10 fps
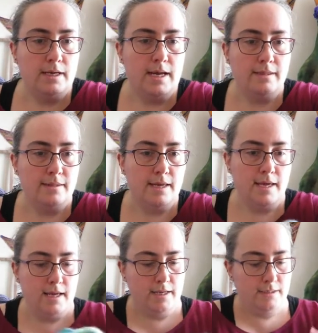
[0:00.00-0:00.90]
And
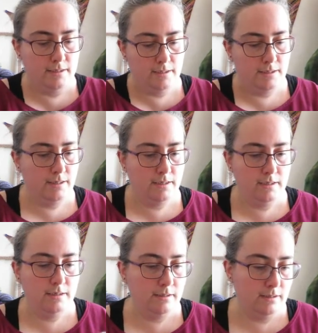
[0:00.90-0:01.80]
then
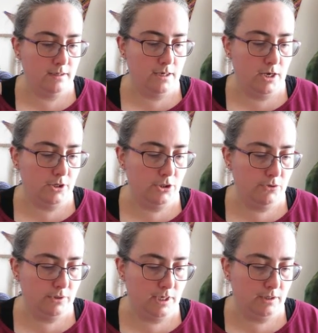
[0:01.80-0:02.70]
a
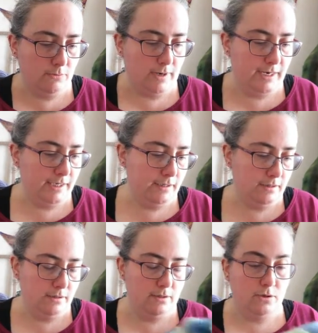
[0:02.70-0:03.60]
new colourway,
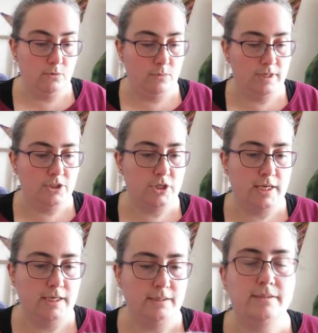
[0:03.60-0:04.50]
which
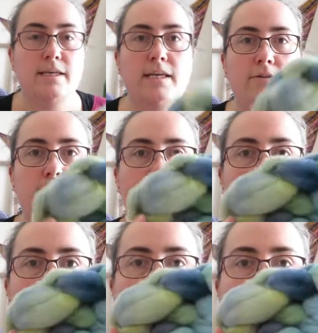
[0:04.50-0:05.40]
is
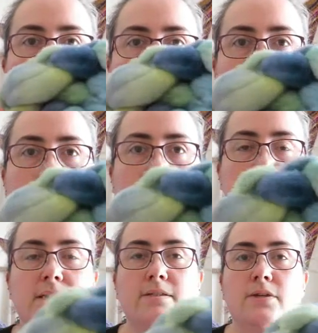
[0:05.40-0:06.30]
Evening Walk.
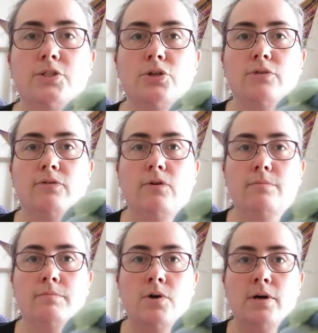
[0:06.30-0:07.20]
This I took
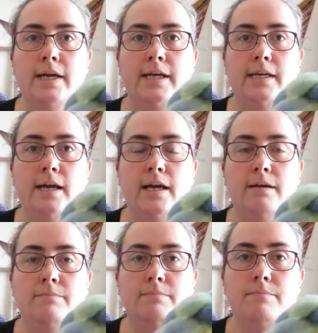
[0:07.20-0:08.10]
from my
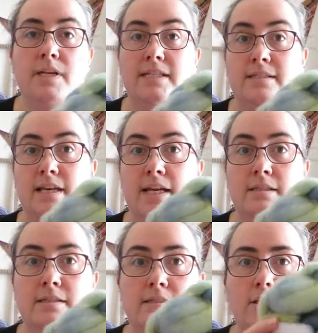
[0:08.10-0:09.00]
mini
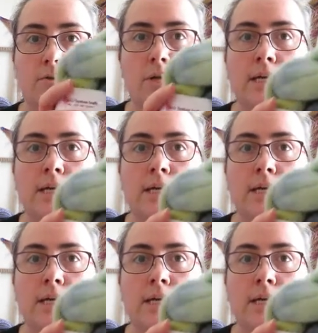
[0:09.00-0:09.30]
skeins. So